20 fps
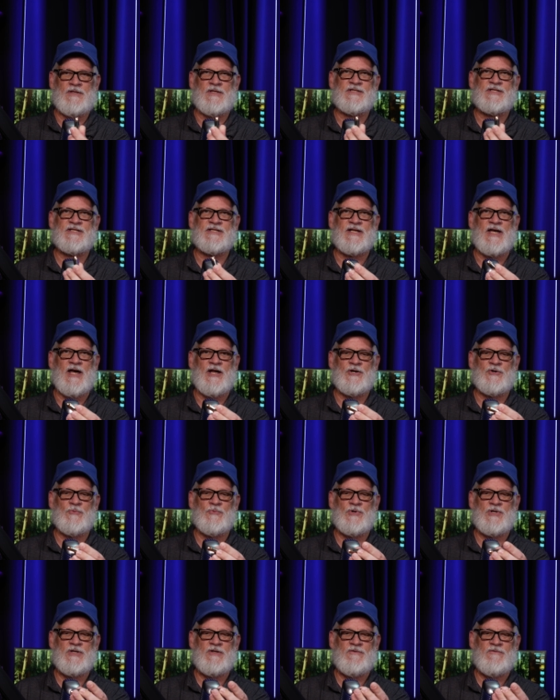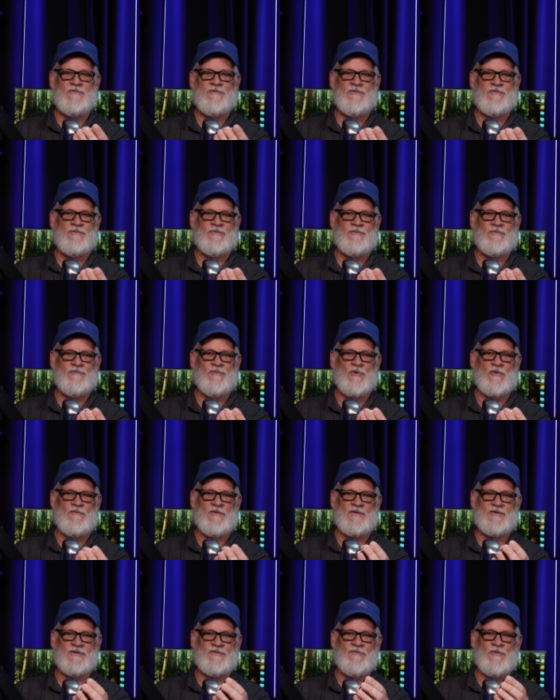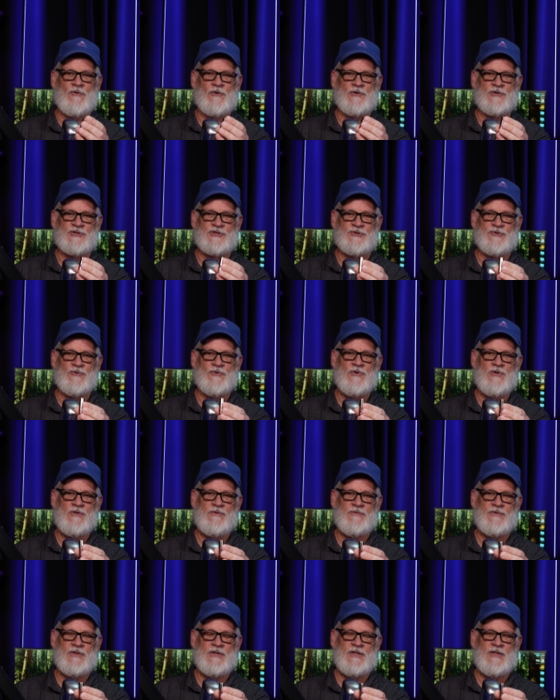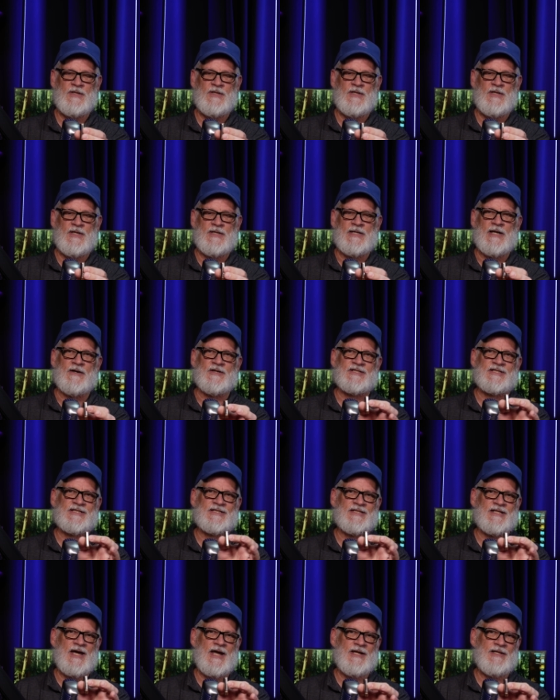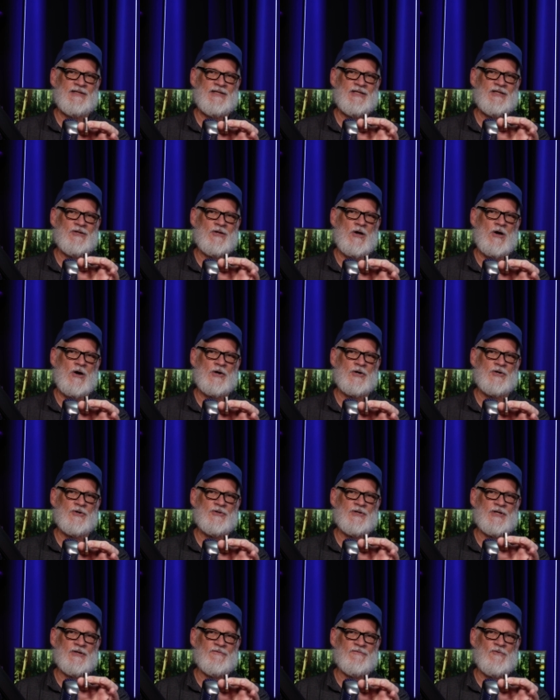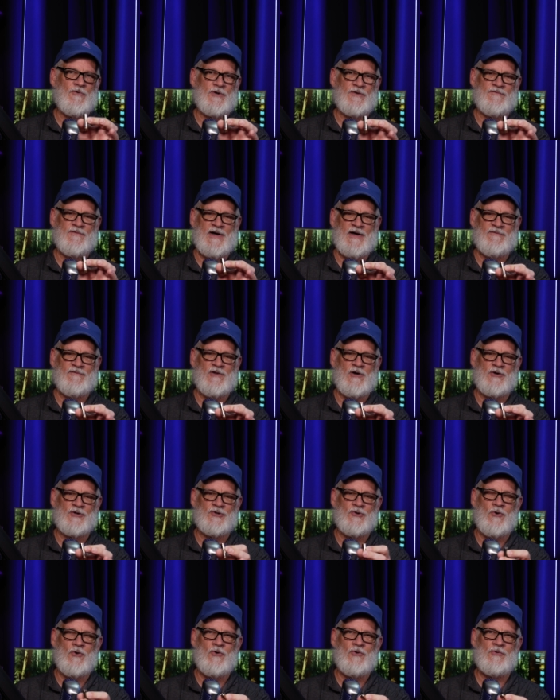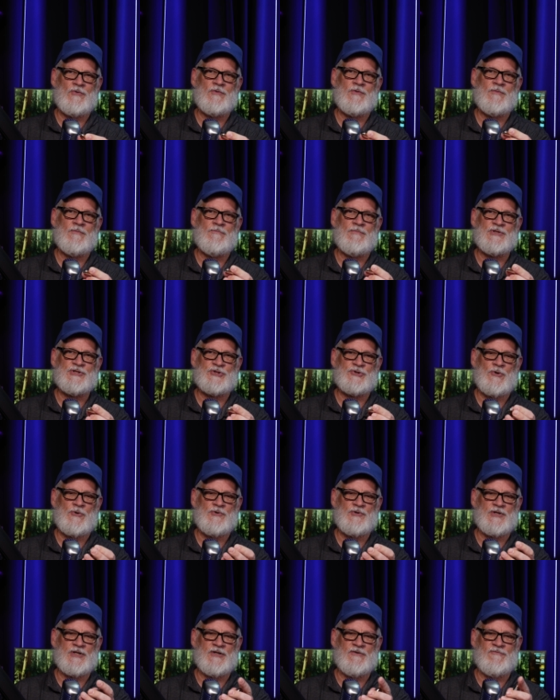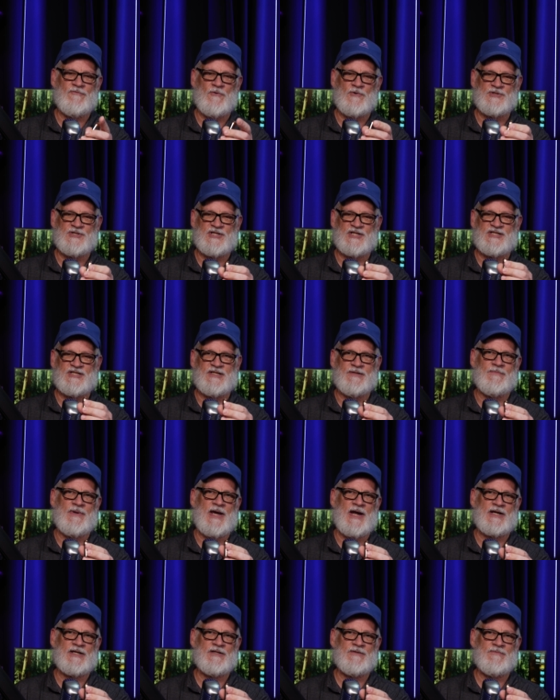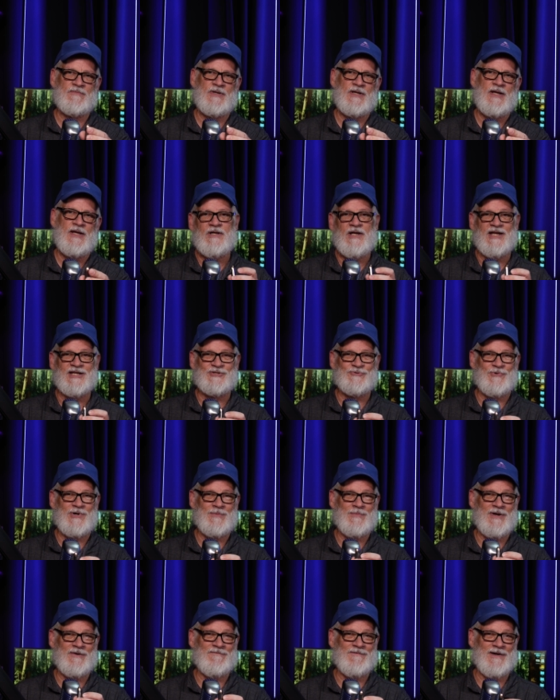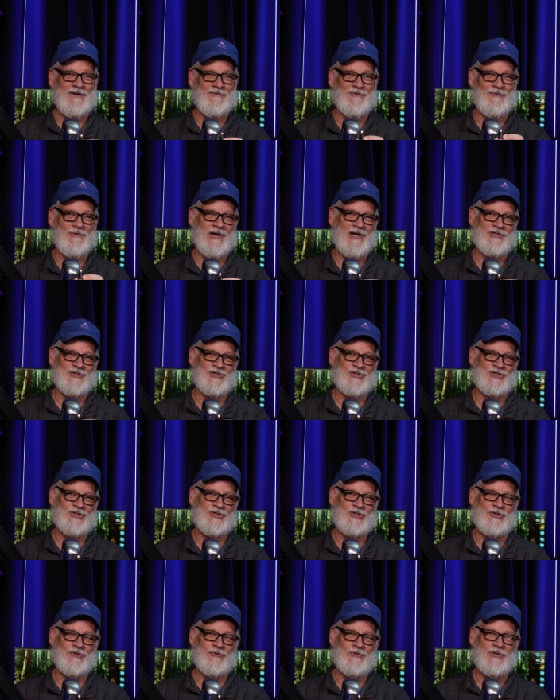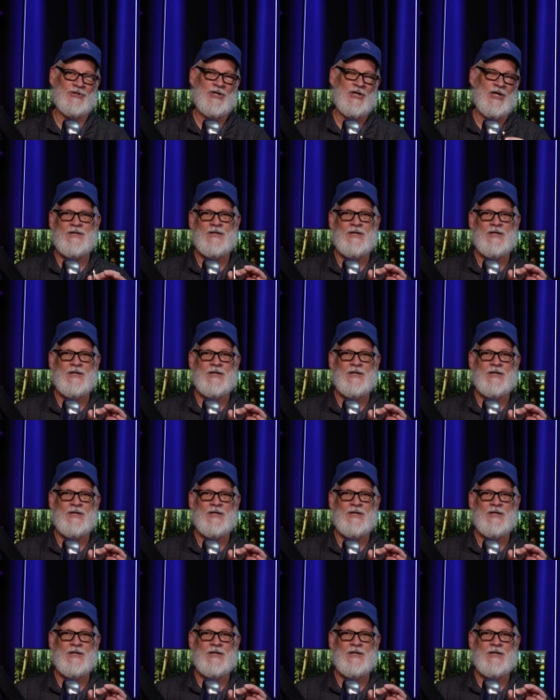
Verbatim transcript: This is an Underwood 454 Casull. Now it's slightly longer than a 45 long Colt, but shorter than a 460 Magnum. It's one of my favorite rounds to shoot.